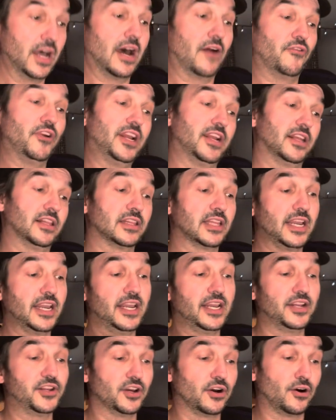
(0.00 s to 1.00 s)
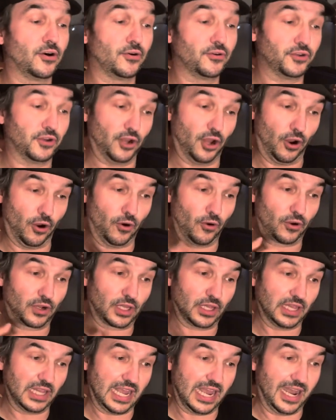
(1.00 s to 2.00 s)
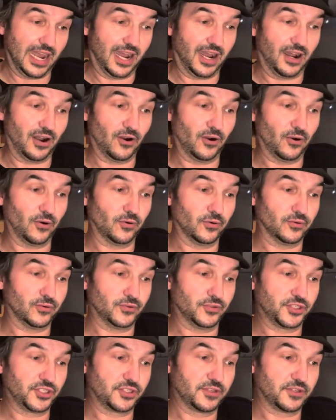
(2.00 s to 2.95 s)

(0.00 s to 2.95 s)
really don't know, clouds.